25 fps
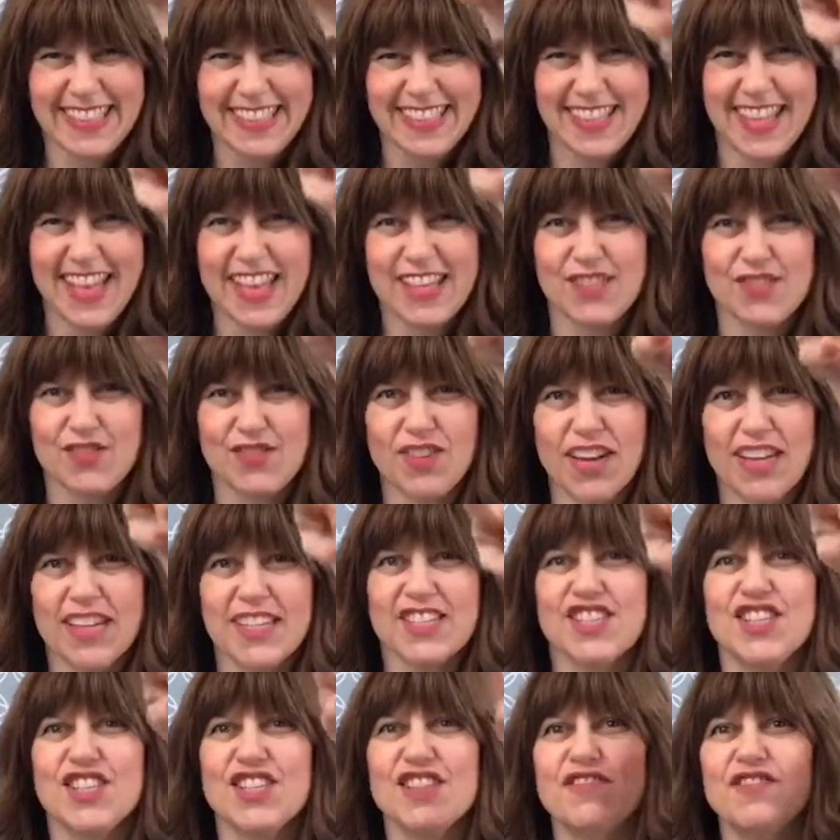that's right.
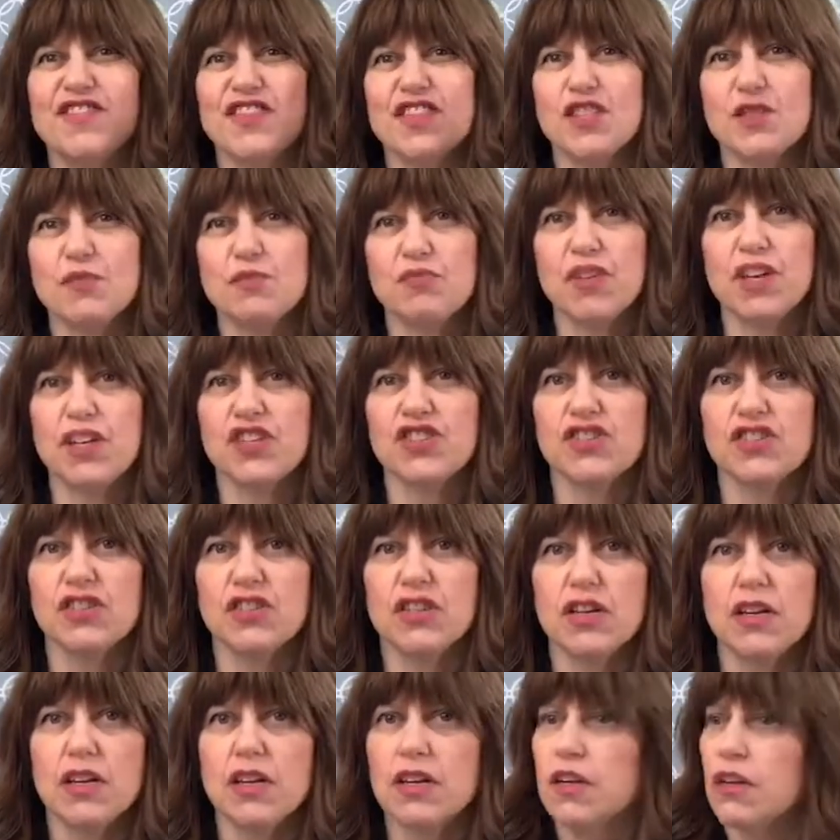Oh, she that she wants pressured. him
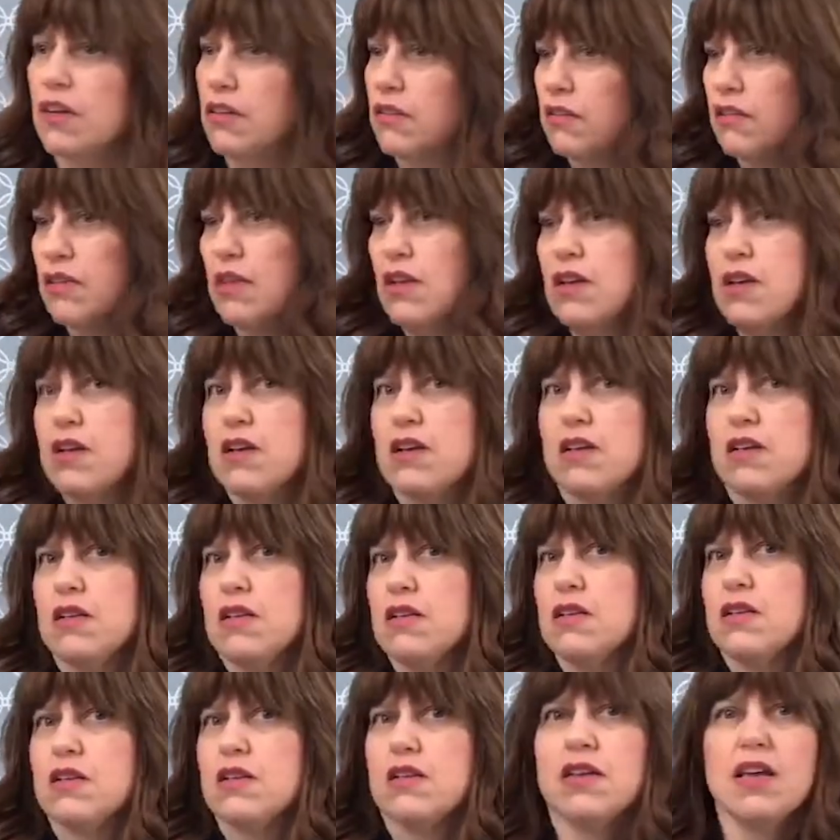to fulfill yeah. those
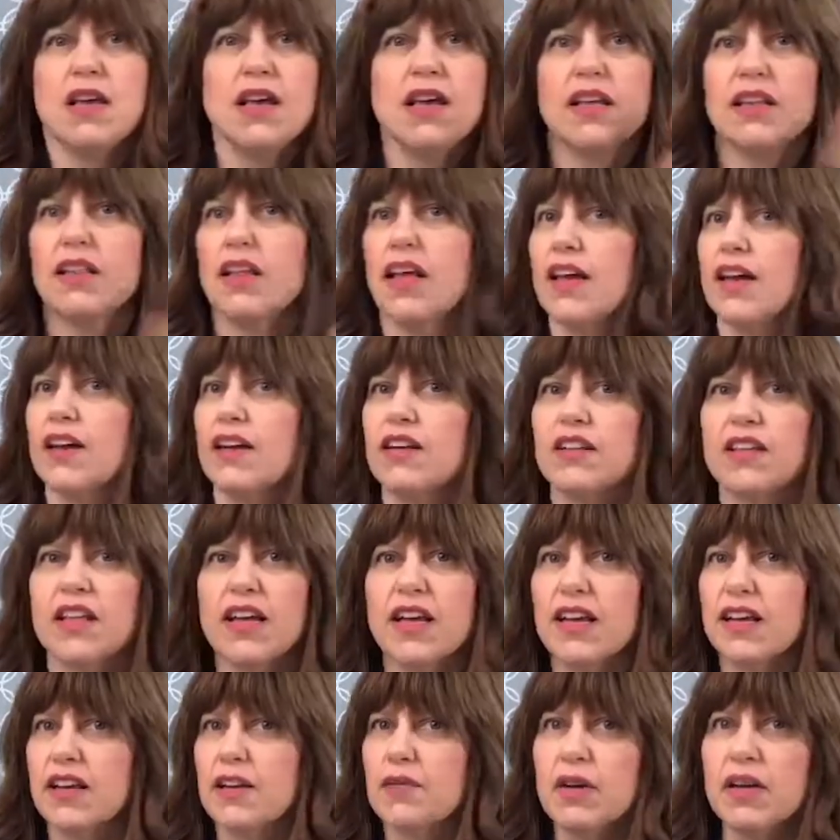hopes and dreams yeah, like, for her.
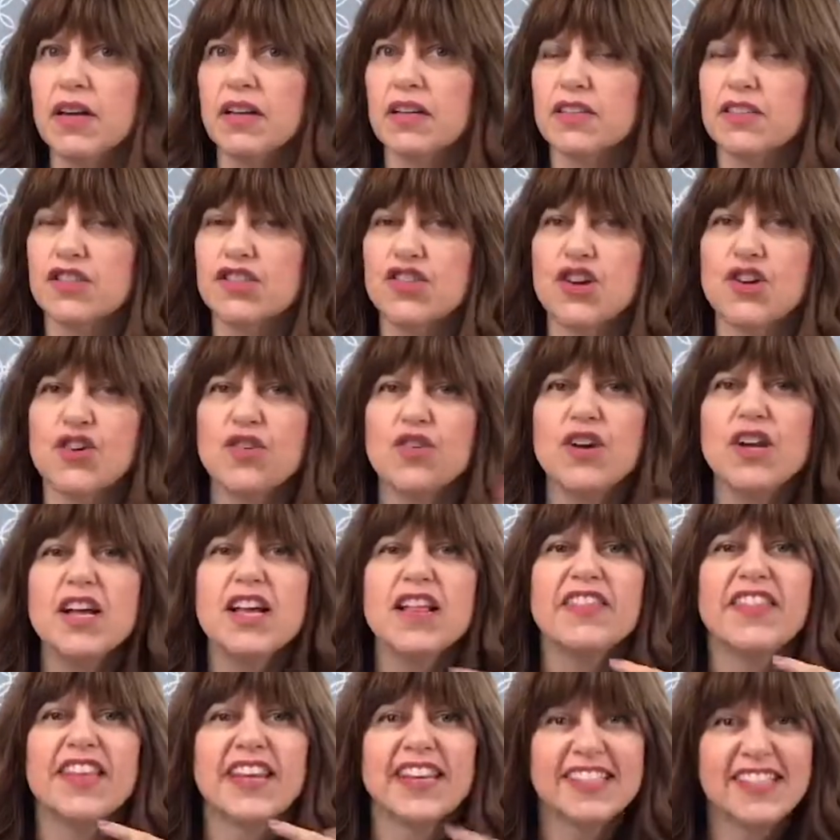Like, come on. So her knight
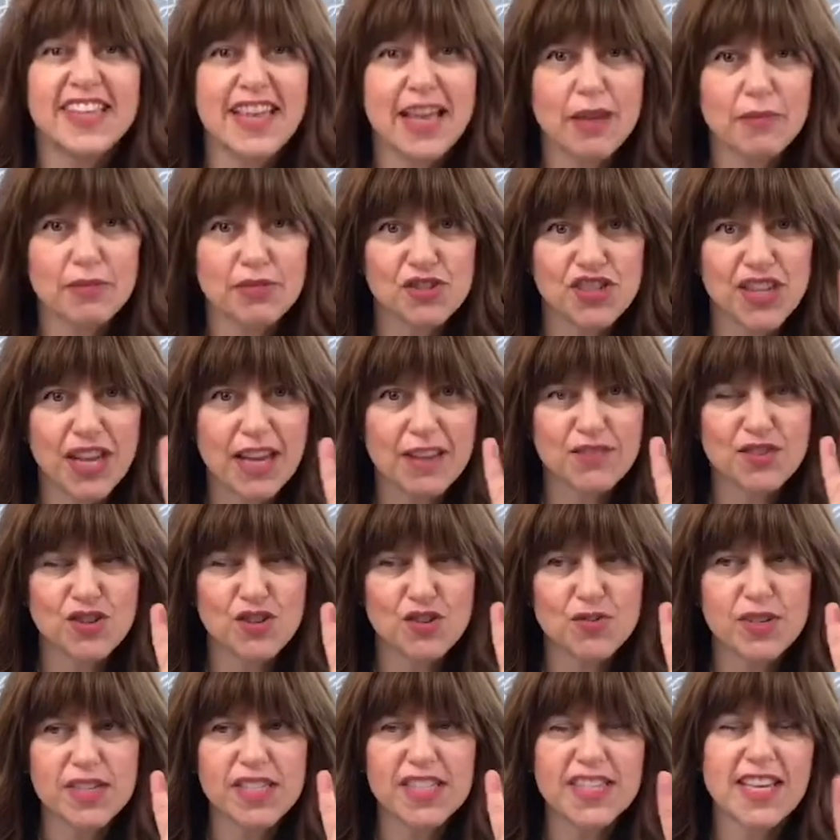in the example, armor. She gave
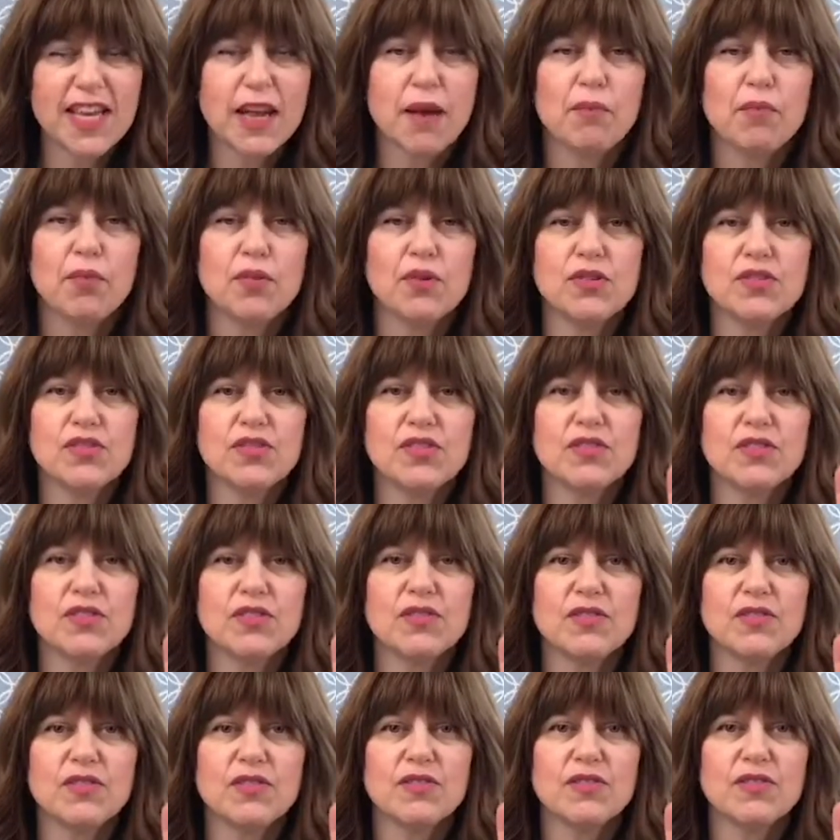two examples or
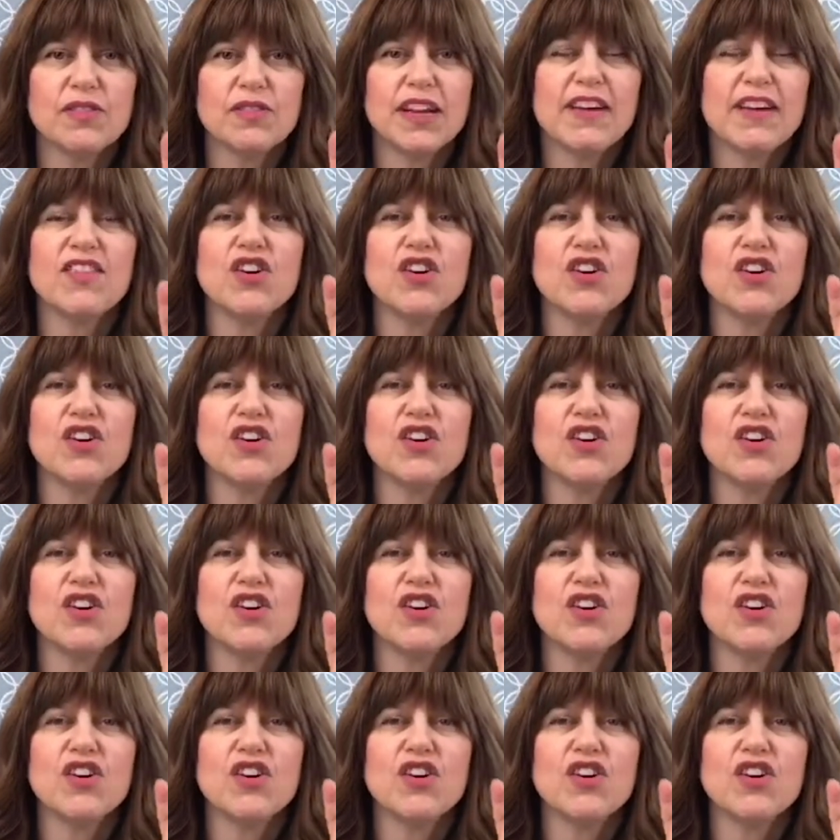whatever.